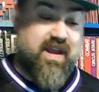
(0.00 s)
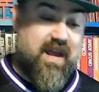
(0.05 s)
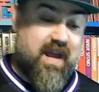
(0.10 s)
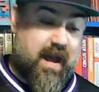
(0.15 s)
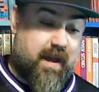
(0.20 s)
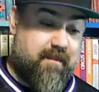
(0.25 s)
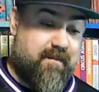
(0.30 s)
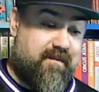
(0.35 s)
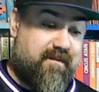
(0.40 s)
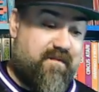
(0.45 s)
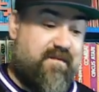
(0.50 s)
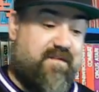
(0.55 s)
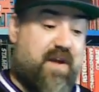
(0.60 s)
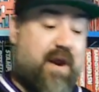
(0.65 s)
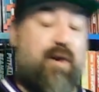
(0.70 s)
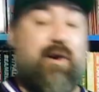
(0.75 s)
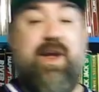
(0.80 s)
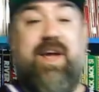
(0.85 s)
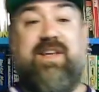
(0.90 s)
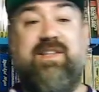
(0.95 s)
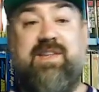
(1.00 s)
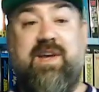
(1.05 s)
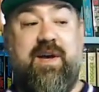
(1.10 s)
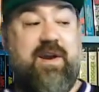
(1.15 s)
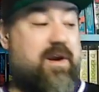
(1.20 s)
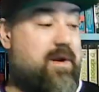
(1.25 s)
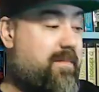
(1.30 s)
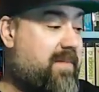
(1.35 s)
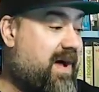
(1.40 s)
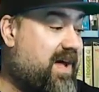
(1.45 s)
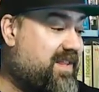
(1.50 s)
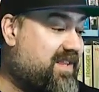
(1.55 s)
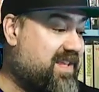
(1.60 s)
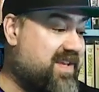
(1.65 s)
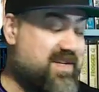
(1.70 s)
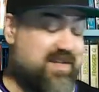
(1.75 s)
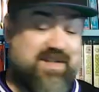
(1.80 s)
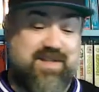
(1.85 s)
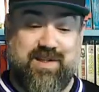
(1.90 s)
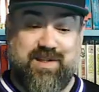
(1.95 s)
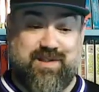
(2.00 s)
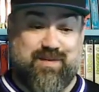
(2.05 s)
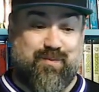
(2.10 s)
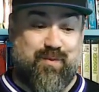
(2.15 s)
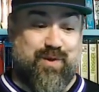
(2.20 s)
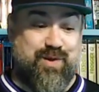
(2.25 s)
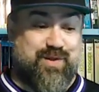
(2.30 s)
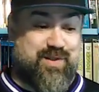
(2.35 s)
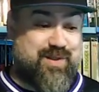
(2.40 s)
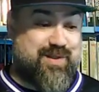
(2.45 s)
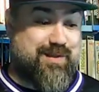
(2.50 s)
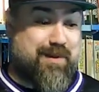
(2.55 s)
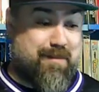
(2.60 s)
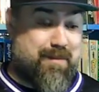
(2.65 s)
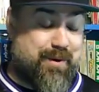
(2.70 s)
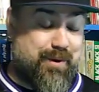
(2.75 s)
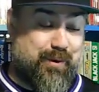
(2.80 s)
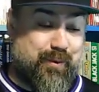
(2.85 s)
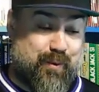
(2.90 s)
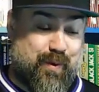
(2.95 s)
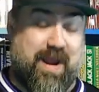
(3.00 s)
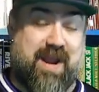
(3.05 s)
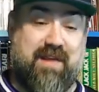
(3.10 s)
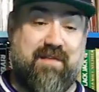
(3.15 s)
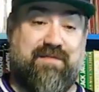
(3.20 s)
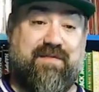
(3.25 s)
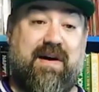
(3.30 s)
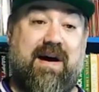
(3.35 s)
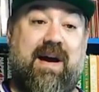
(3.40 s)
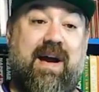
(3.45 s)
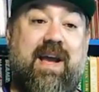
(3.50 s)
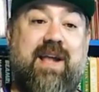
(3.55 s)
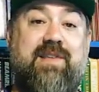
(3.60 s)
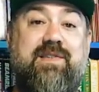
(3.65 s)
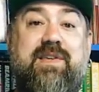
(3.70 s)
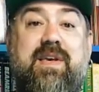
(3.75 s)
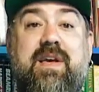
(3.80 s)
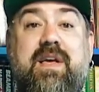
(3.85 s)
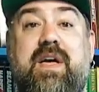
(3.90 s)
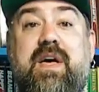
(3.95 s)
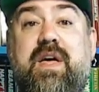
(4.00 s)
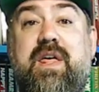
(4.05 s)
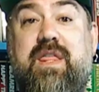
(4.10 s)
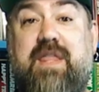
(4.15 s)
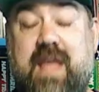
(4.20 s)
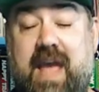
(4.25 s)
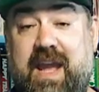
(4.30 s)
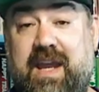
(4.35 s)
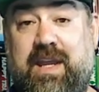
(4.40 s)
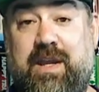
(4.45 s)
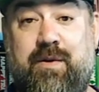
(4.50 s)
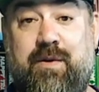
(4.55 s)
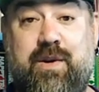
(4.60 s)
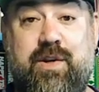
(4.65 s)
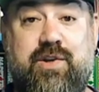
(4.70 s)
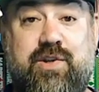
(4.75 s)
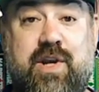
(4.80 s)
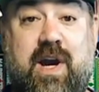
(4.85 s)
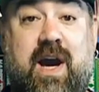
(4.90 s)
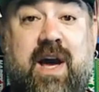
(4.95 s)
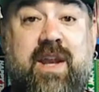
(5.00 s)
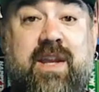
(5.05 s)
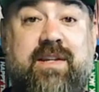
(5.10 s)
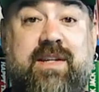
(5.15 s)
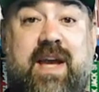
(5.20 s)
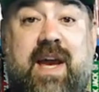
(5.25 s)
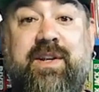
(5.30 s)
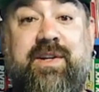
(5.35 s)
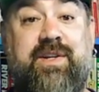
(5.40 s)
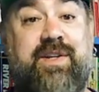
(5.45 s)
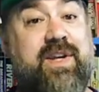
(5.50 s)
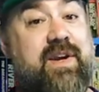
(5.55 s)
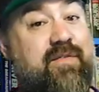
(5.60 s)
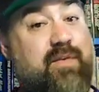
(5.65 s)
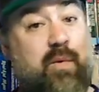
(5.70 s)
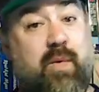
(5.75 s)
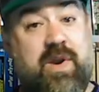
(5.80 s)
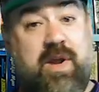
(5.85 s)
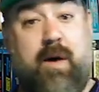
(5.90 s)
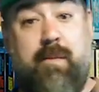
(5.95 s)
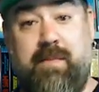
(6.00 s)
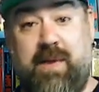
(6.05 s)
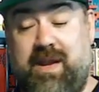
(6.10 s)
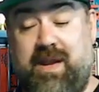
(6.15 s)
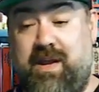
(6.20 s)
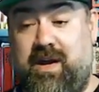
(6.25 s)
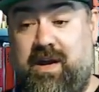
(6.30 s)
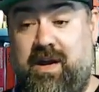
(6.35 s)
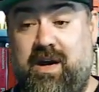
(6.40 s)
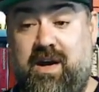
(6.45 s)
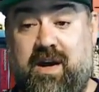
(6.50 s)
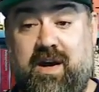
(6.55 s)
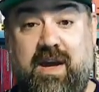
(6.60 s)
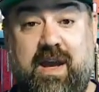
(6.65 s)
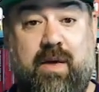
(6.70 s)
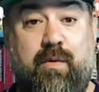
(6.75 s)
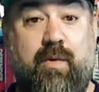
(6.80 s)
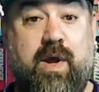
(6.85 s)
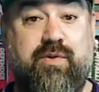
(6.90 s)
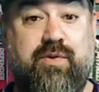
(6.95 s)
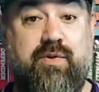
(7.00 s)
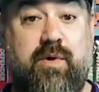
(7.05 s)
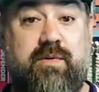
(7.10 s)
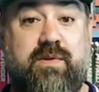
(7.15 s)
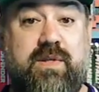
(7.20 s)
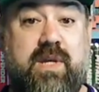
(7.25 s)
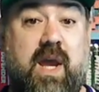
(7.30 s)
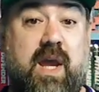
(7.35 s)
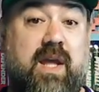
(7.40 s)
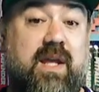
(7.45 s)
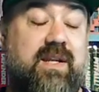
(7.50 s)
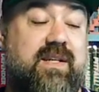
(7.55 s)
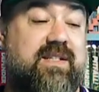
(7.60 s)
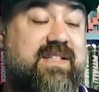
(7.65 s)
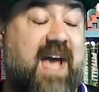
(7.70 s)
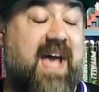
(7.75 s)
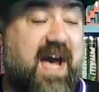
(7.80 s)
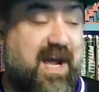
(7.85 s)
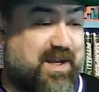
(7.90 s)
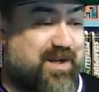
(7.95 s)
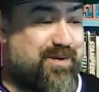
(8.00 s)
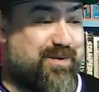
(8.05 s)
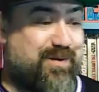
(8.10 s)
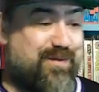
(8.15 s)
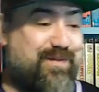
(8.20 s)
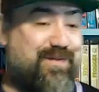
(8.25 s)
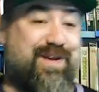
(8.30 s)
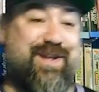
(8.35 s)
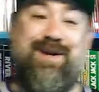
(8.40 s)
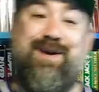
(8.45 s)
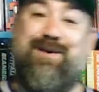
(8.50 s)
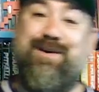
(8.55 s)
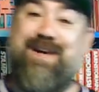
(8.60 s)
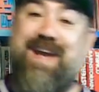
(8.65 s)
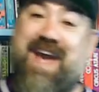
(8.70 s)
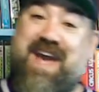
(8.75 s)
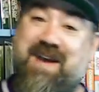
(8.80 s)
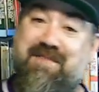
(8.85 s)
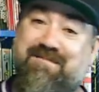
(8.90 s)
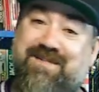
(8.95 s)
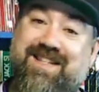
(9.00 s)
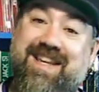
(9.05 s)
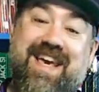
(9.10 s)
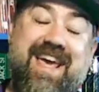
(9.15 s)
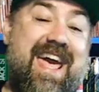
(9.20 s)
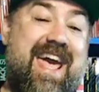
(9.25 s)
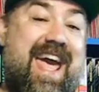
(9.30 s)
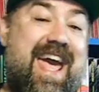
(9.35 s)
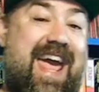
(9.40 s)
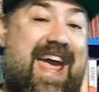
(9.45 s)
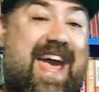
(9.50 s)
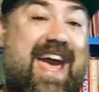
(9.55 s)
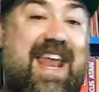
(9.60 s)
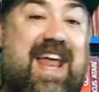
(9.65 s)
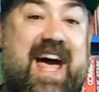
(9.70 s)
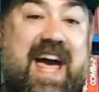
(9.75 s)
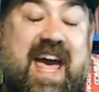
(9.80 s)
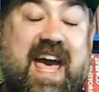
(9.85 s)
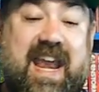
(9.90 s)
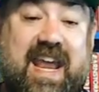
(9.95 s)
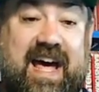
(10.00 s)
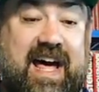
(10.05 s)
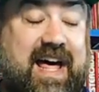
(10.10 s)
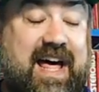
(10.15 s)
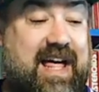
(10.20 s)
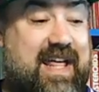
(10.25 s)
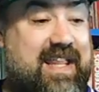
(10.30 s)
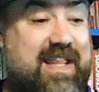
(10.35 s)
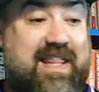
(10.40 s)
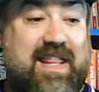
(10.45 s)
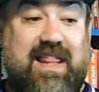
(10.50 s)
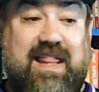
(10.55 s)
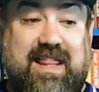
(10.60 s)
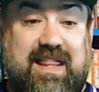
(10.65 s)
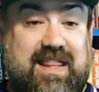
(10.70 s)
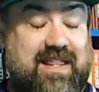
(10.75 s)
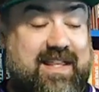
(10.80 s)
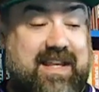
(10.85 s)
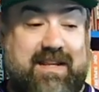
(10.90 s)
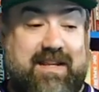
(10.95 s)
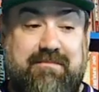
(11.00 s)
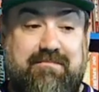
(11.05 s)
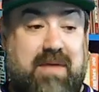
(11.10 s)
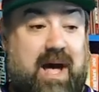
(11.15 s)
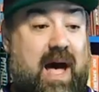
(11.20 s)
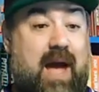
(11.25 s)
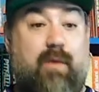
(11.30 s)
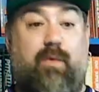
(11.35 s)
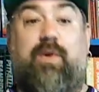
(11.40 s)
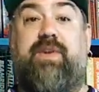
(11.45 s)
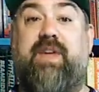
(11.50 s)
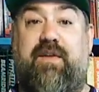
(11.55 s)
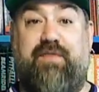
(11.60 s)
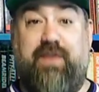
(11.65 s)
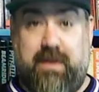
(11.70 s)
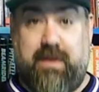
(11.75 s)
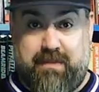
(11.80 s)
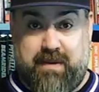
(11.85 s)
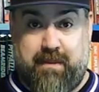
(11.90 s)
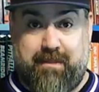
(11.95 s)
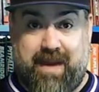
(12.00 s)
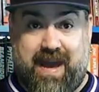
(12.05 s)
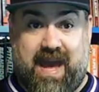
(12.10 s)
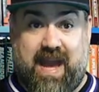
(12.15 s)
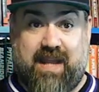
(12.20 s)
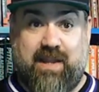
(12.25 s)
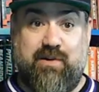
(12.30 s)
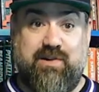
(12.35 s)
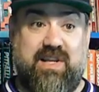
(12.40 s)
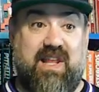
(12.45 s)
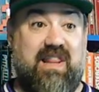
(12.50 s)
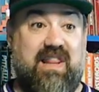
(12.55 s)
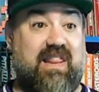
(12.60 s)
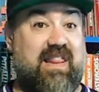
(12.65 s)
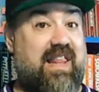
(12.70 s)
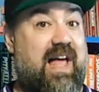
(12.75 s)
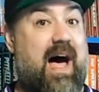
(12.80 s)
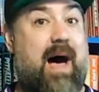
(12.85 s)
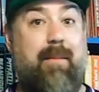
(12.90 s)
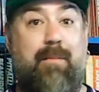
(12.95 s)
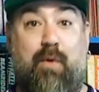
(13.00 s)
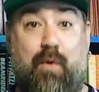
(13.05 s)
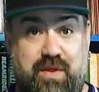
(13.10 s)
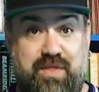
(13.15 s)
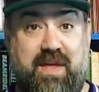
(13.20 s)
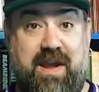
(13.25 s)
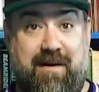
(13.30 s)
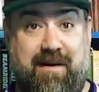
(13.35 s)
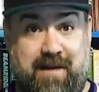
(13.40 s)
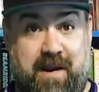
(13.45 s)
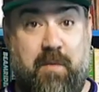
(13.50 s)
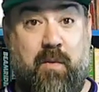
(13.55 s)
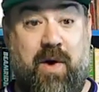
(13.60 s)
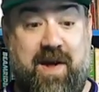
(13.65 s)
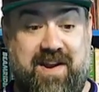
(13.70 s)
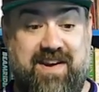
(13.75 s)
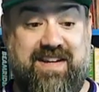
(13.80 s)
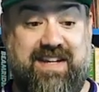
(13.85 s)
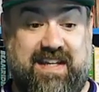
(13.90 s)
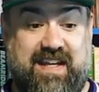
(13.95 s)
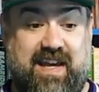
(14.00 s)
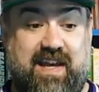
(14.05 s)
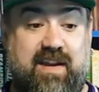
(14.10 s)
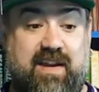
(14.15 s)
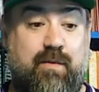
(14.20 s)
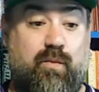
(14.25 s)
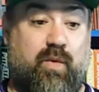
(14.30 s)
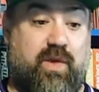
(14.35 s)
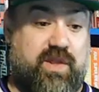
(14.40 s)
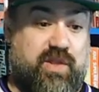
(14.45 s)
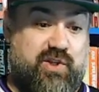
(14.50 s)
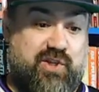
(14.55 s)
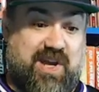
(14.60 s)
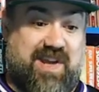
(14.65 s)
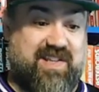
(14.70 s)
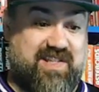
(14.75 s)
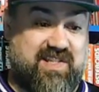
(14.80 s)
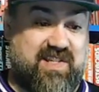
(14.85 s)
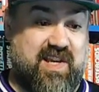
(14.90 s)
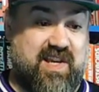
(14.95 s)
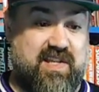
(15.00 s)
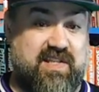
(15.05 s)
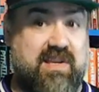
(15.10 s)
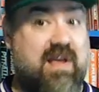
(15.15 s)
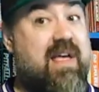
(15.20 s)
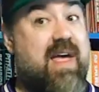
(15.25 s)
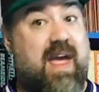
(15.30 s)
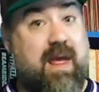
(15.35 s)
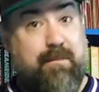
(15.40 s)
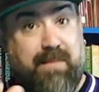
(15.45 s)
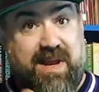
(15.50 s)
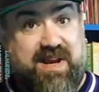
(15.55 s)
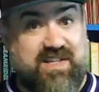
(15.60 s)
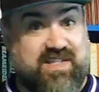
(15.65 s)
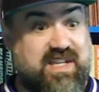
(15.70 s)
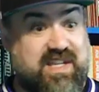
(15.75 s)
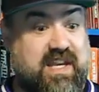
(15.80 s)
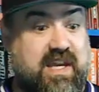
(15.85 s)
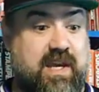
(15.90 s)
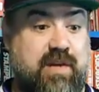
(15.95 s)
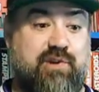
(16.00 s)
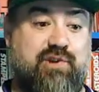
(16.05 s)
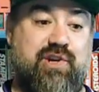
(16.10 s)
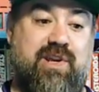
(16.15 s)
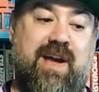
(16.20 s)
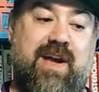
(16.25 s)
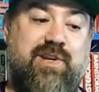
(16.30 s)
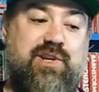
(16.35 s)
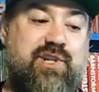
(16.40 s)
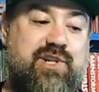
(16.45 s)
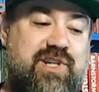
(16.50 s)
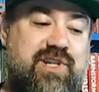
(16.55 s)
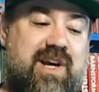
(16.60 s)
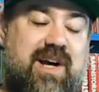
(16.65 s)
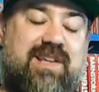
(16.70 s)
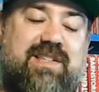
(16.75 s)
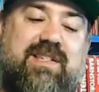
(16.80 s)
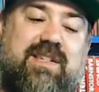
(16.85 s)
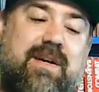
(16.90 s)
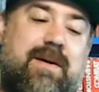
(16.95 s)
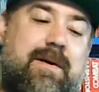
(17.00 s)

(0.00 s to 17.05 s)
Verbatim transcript: I'm very excited about this. This was some great finds. Thank you to John and Daniel and everyone up at uh, at Retro Tech Taku Video Games, and and uh, I will definitely be back. There's a lot more there I wanted to get with Genesis and PC Engine. I just